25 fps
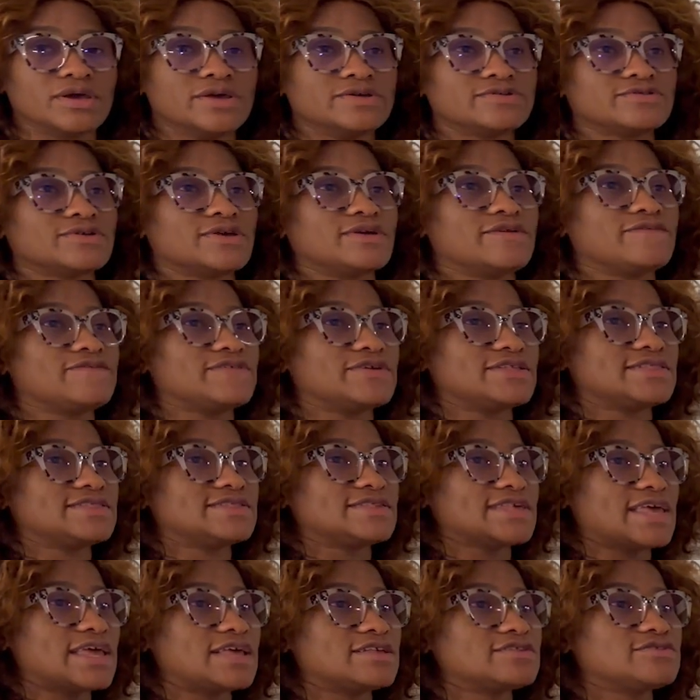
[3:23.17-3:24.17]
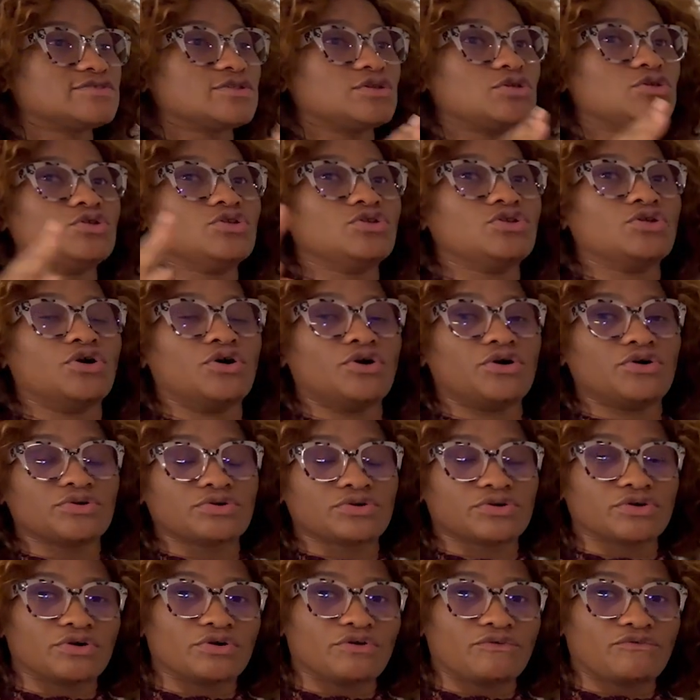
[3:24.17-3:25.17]
so if it takes
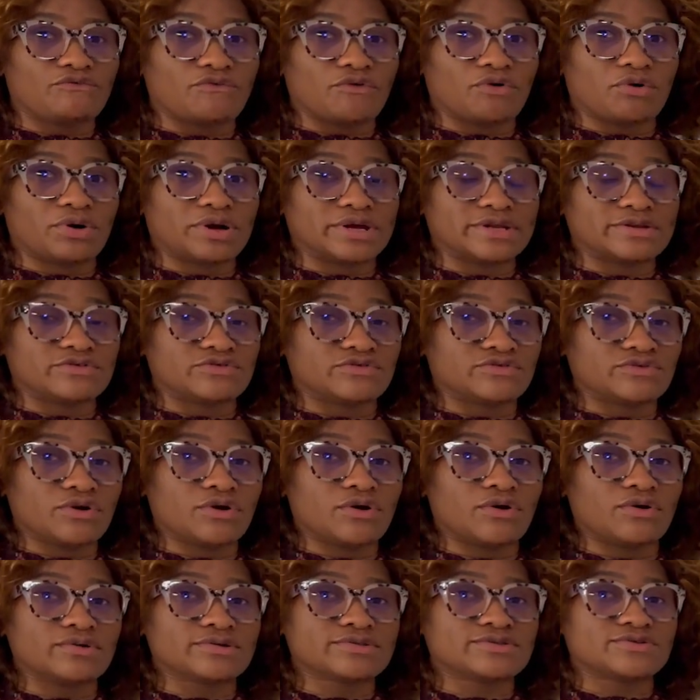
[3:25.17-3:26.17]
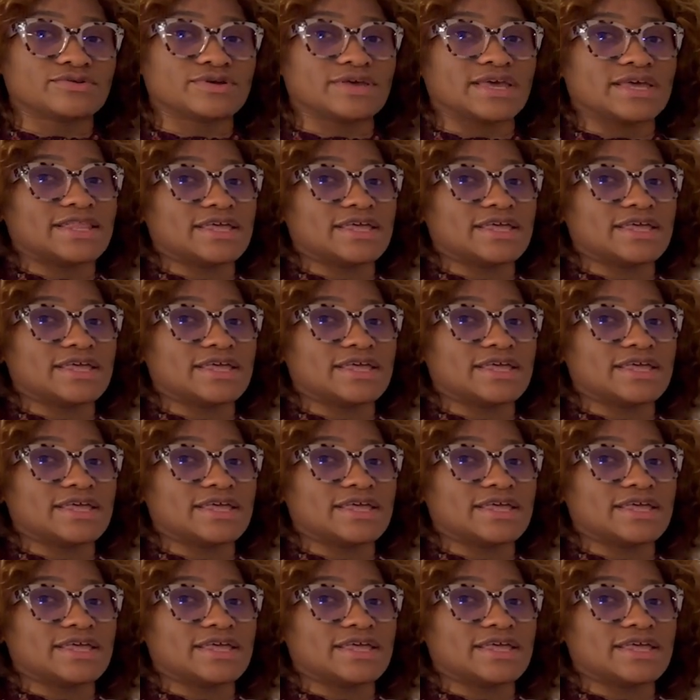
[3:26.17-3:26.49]
longer for a drug to get